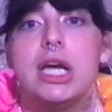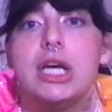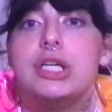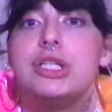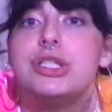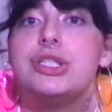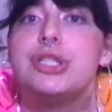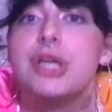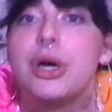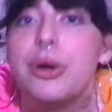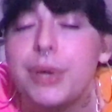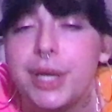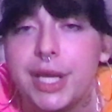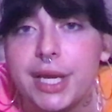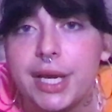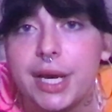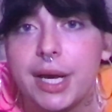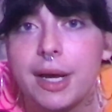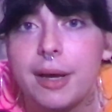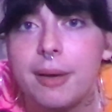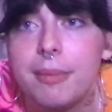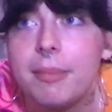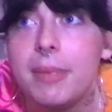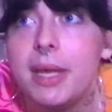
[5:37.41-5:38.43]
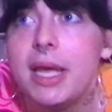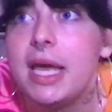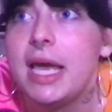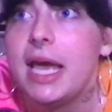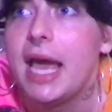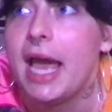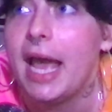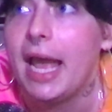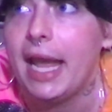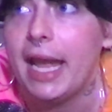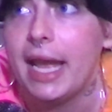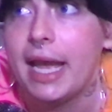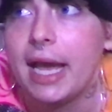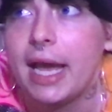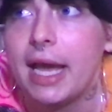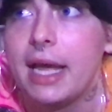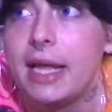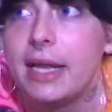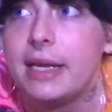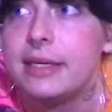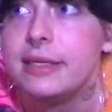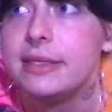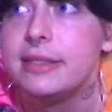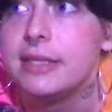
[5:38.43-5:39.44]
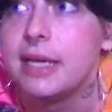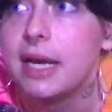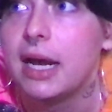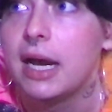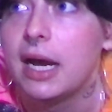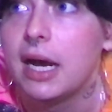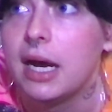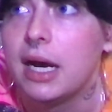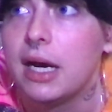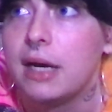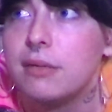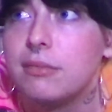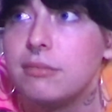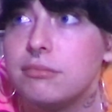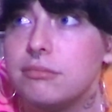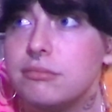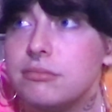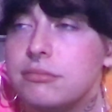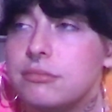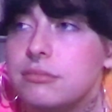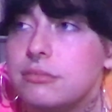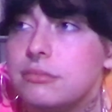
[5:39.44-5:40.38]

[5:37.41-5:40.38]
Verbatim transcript: sodium and um,